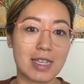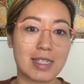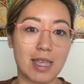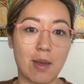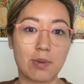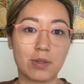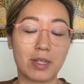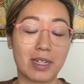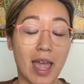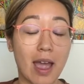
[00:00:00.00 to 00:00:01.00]
example
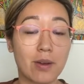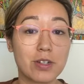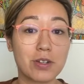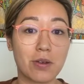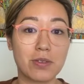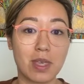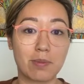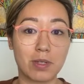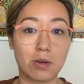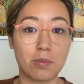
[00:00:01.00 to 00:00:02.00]
and how it shows
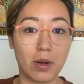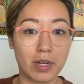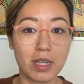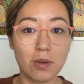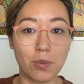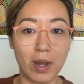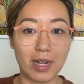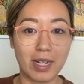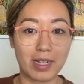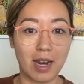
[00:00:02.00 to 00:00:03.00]
up in your body
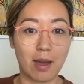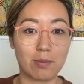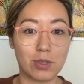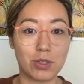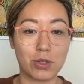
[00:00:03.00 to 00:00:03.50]
when it comes